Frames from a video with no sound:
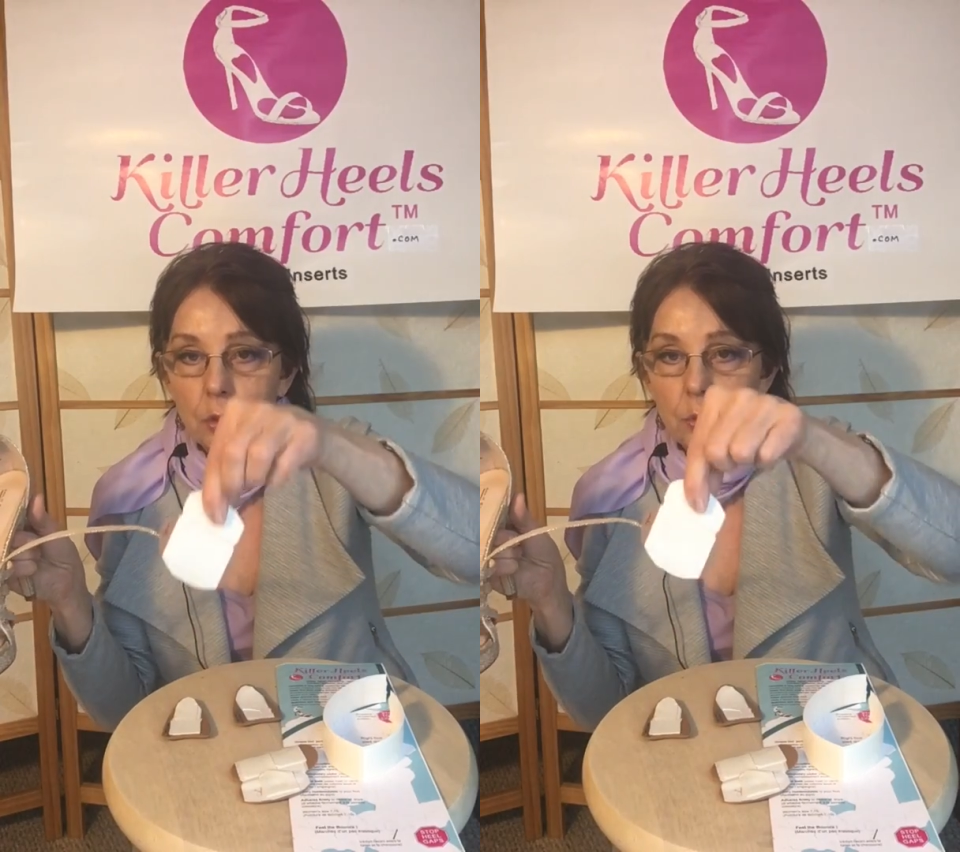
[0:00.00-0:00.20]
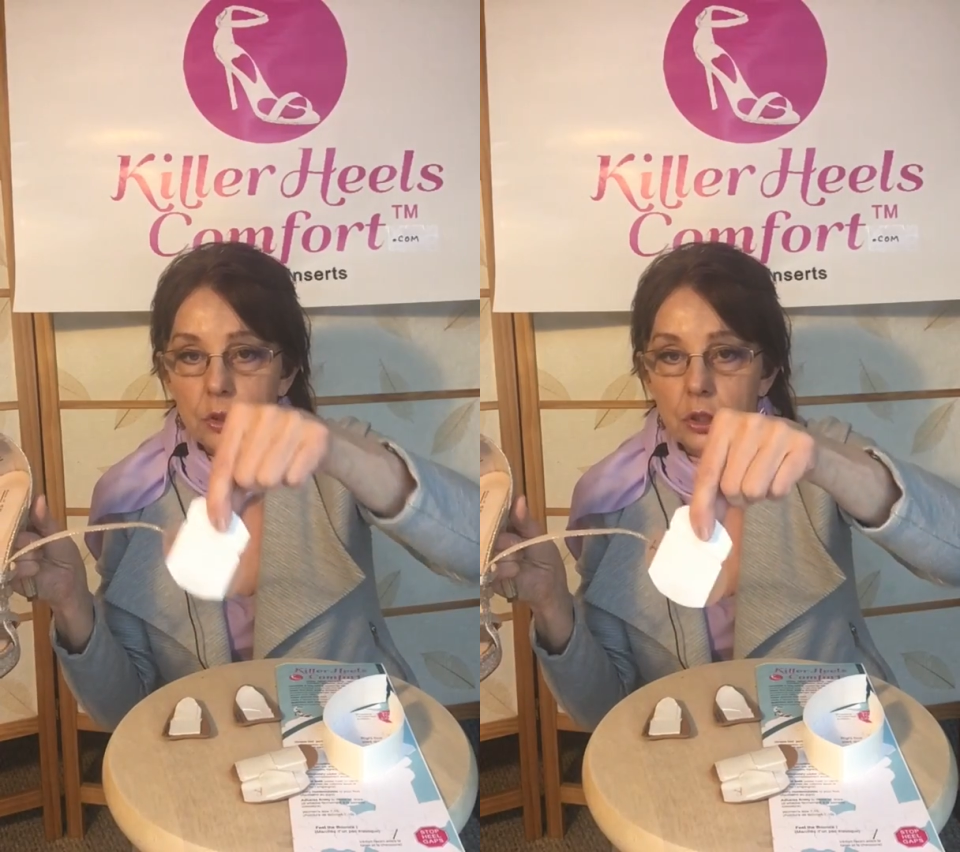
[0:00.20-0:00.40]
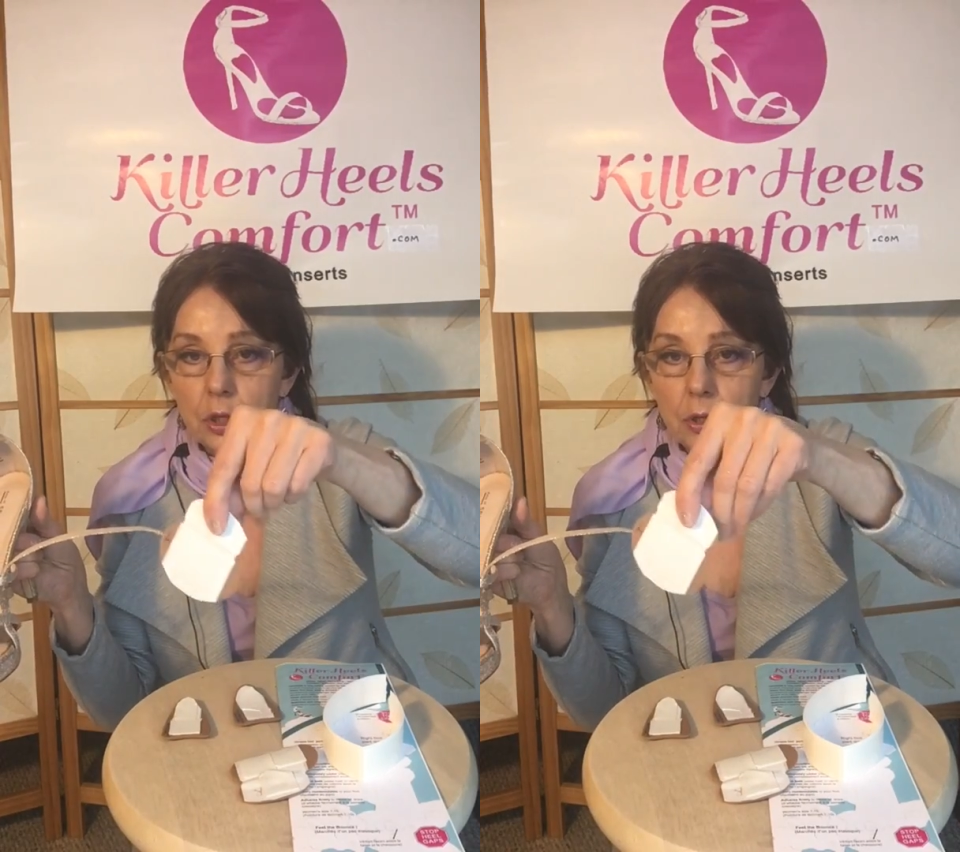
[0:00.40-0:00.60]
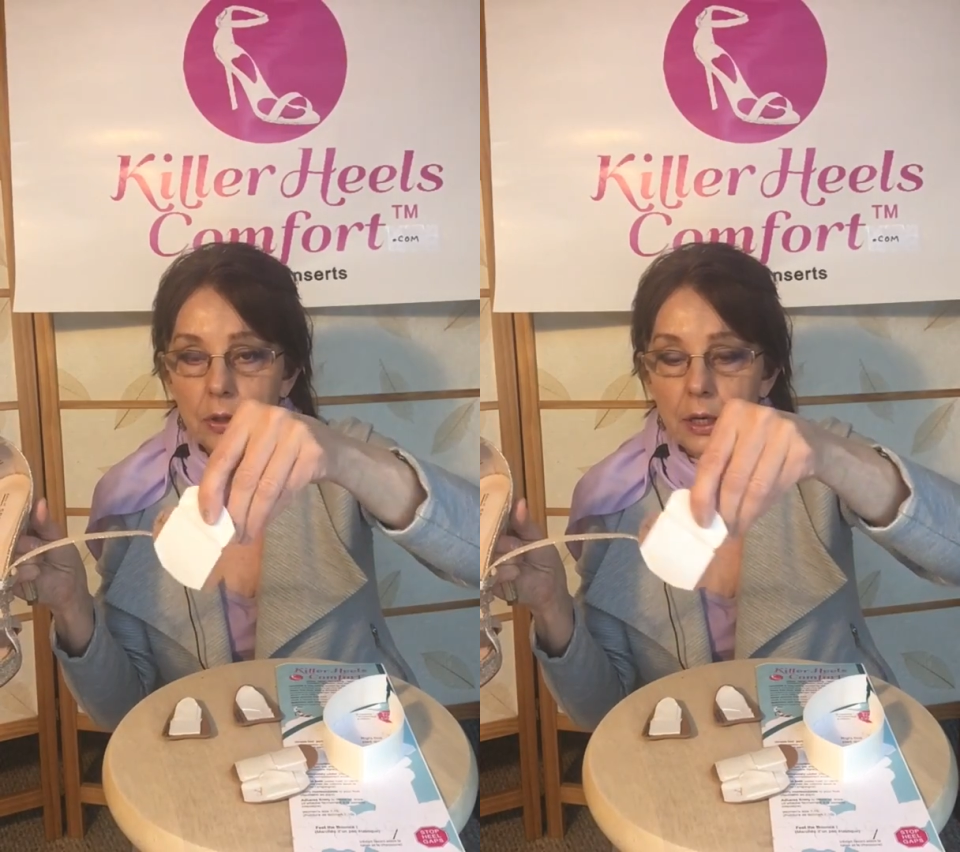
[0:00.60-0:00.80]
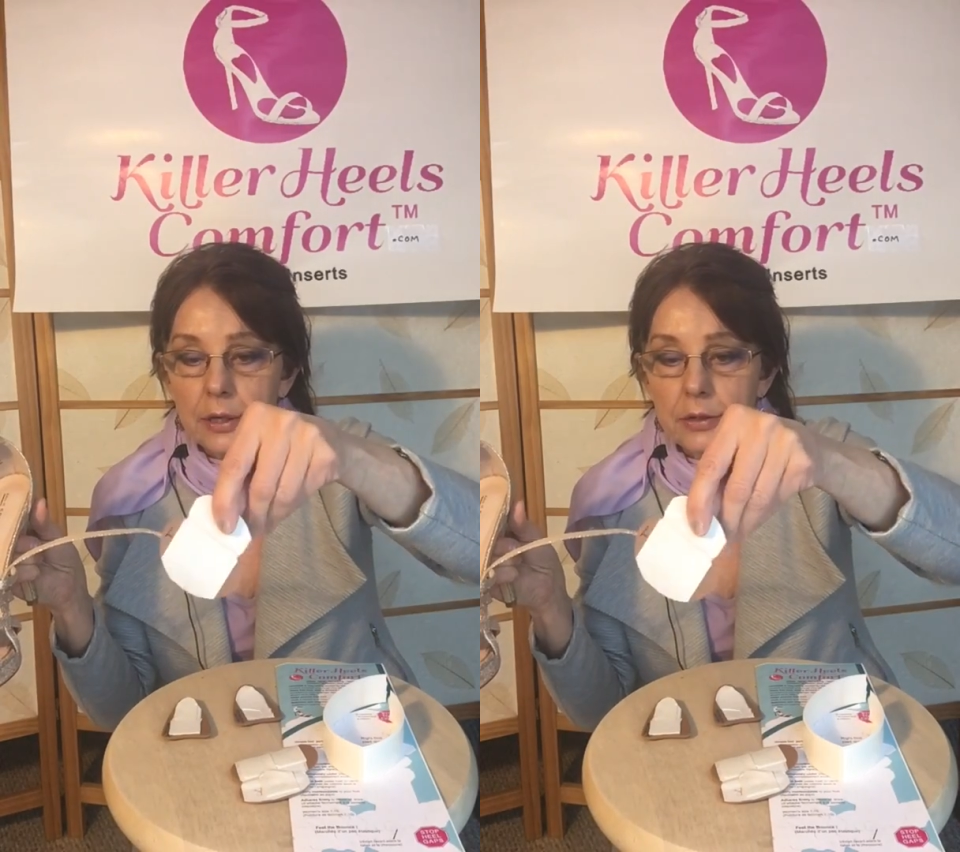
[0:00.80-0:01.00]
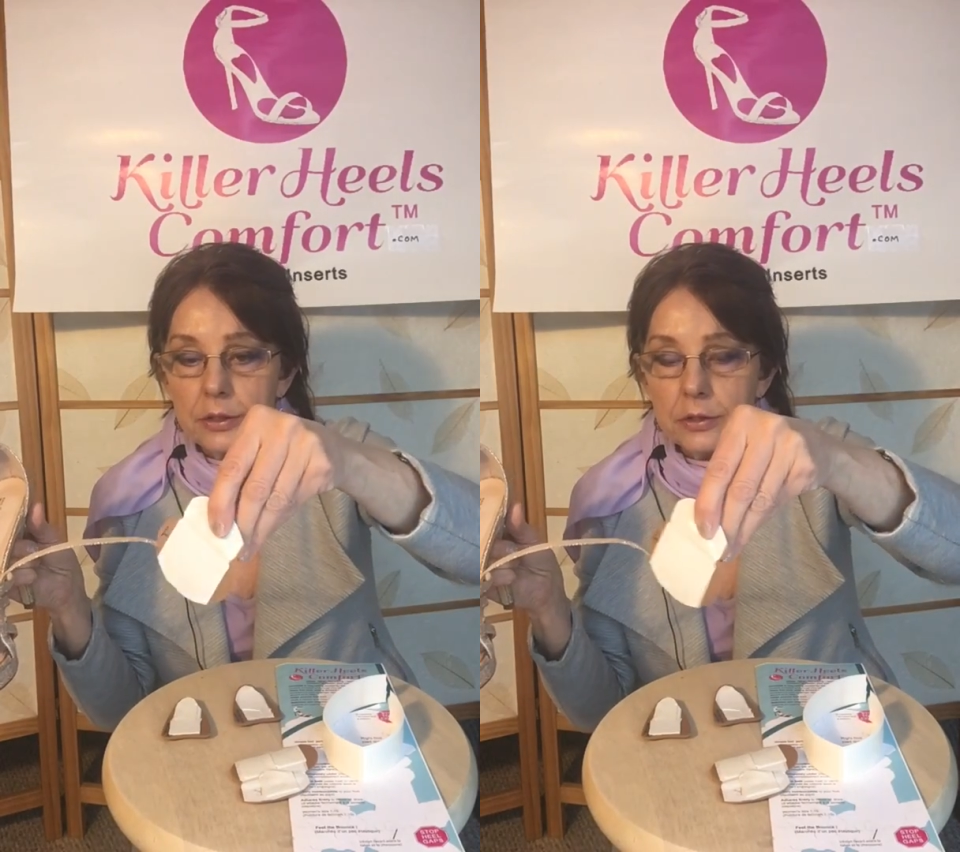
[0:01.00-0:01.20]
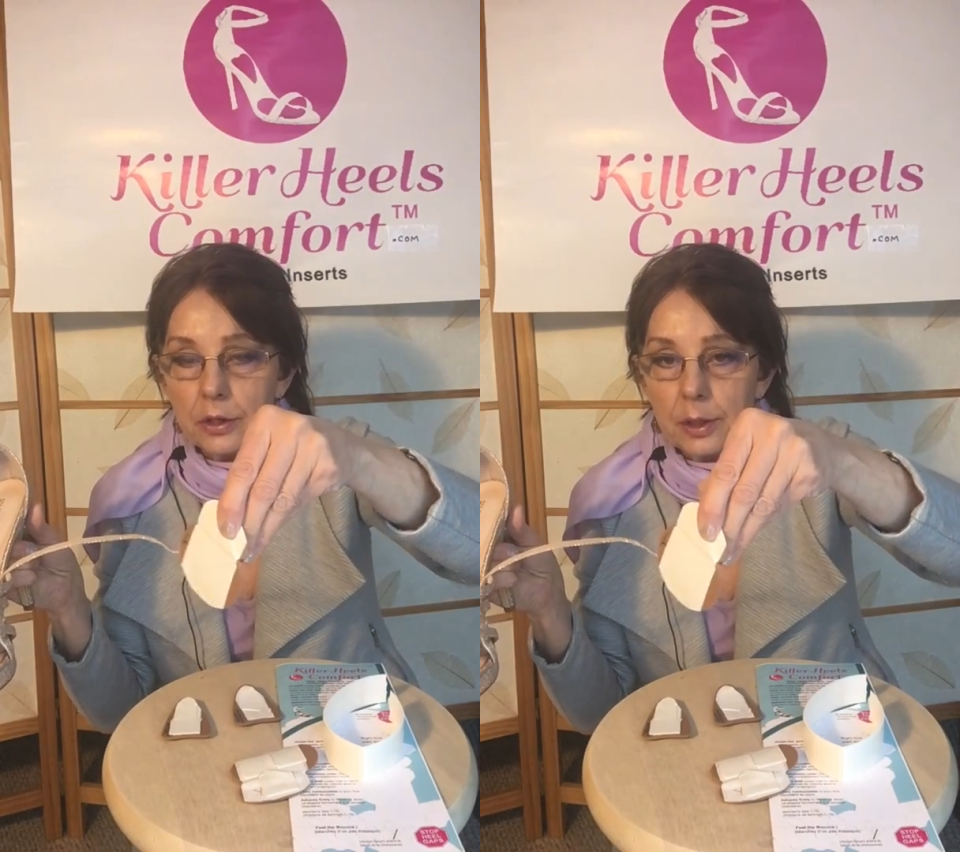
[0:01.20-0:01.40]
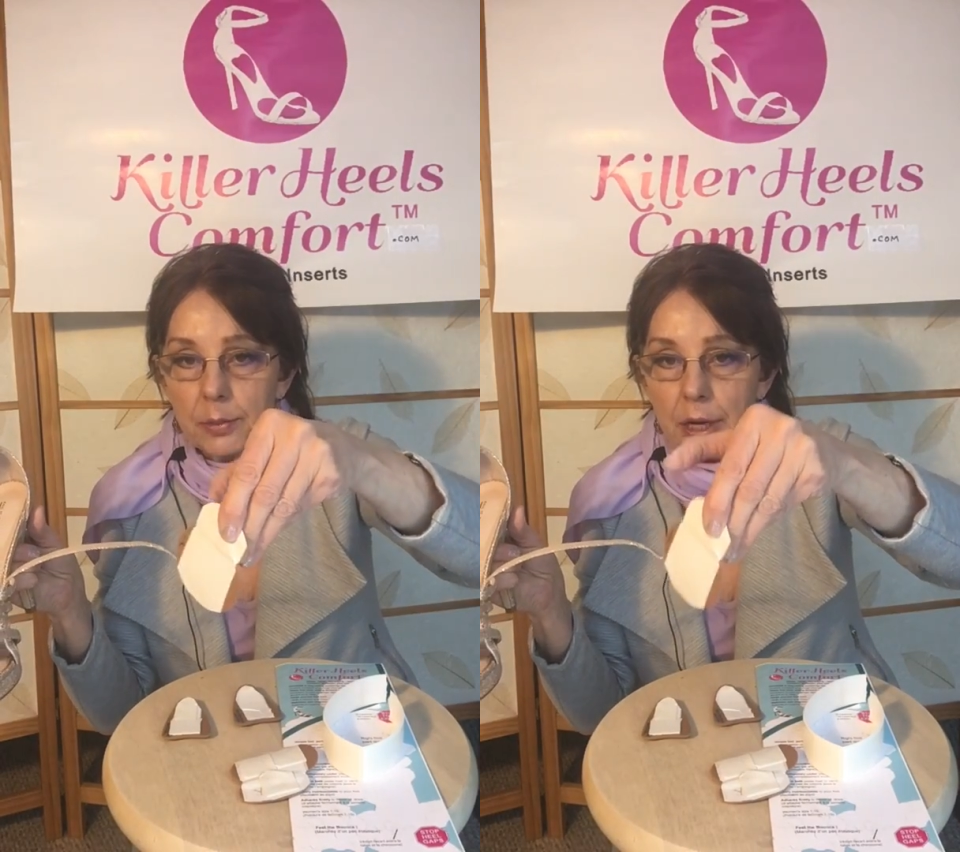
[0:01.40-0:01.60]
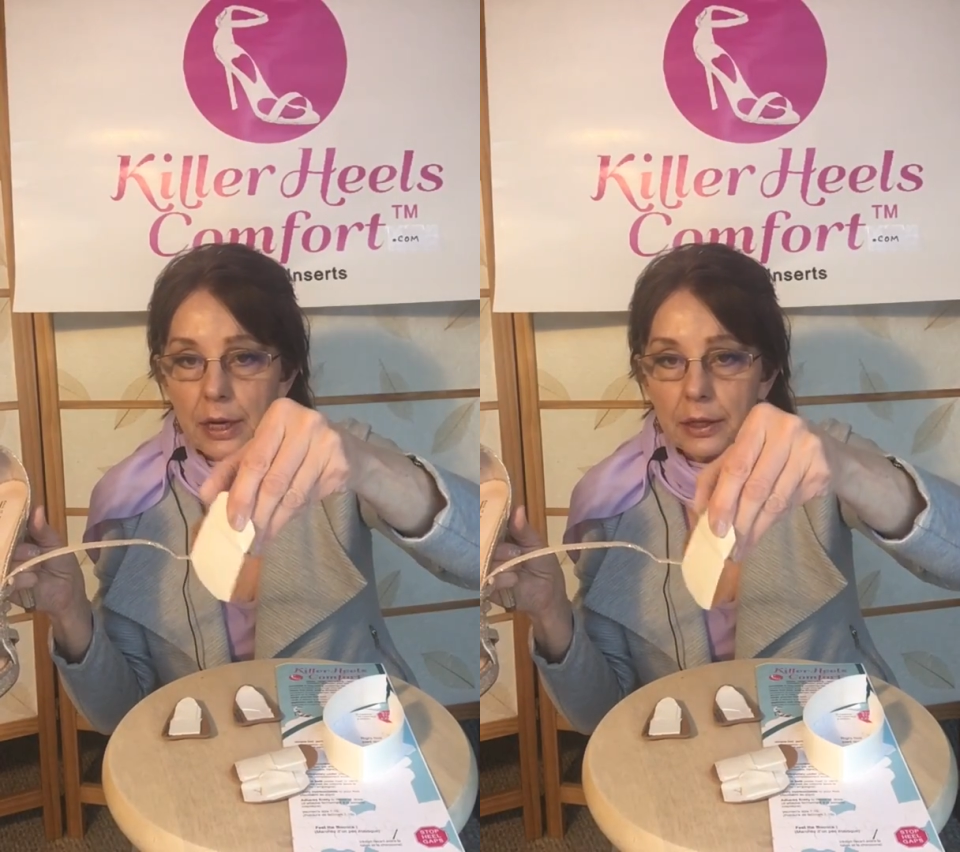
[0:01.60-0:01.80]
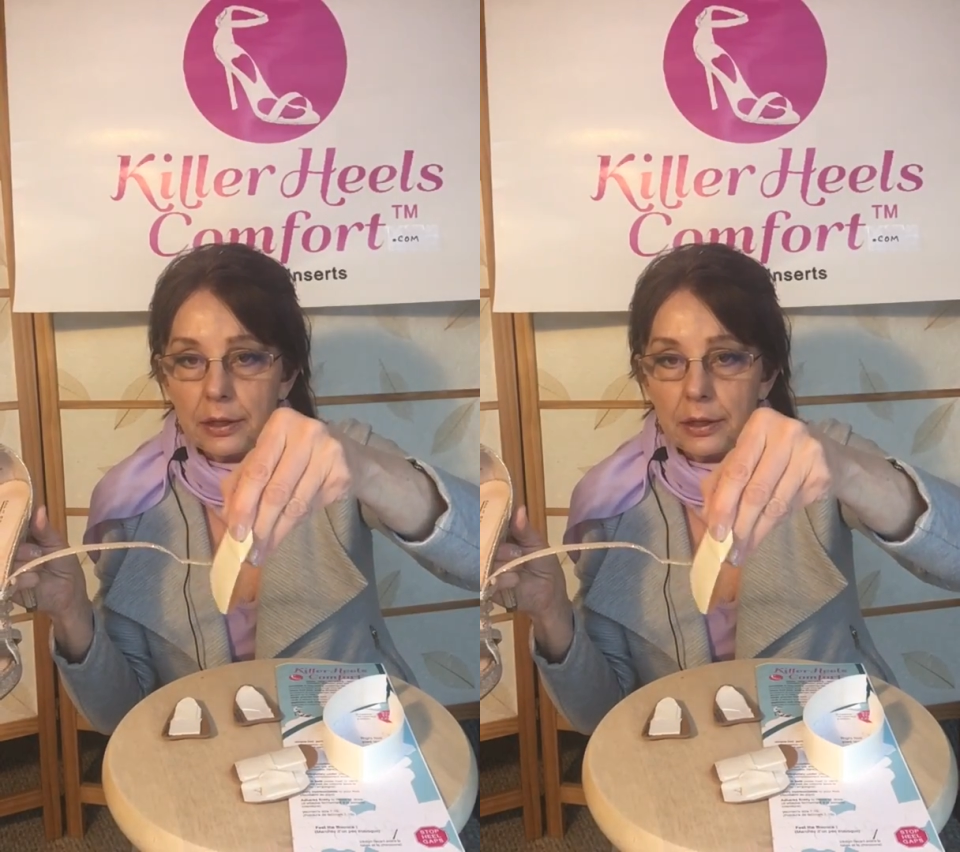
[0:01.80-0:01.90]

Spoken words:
which are like this on the back.